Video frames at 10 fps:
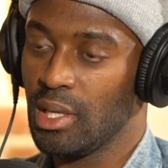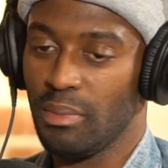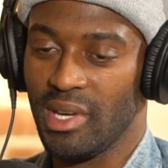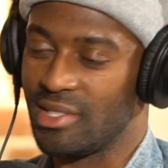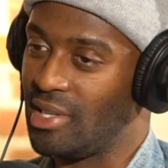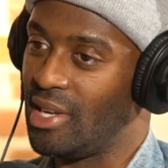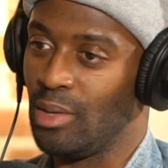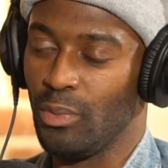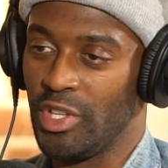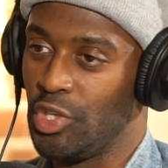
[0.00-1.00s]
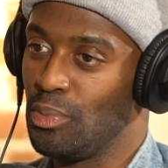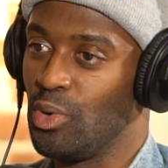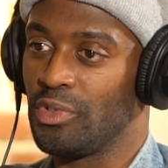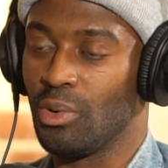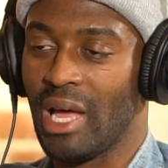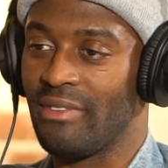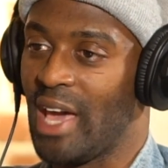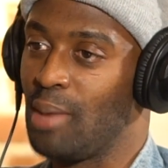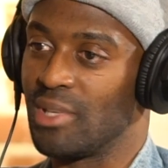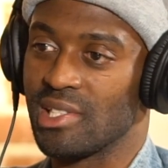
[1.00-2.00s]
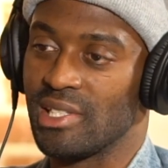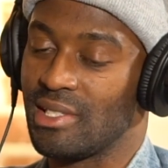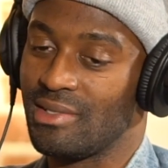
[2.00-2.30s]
Because again, when you move through life aimlessly,